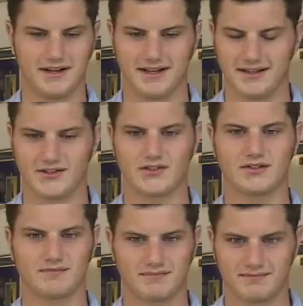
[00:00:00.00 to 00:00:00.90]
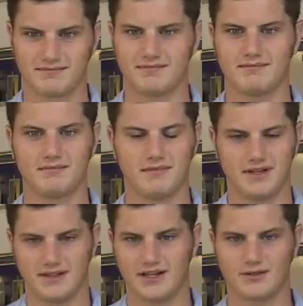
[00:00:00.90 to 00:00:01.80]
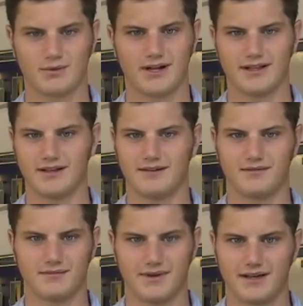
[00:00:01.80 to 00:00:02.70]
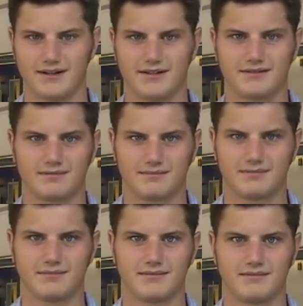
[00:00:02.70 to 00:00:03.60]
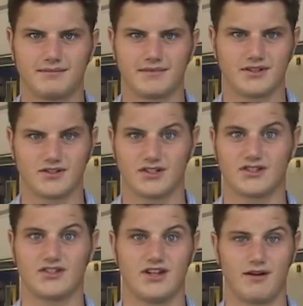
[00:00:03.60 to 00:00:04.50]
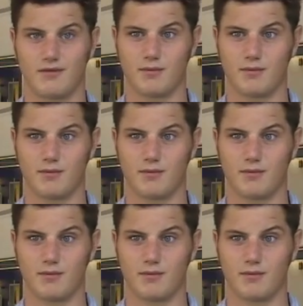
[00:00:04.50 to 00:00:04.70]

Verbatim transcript: day is and that's what I love about it, because it's never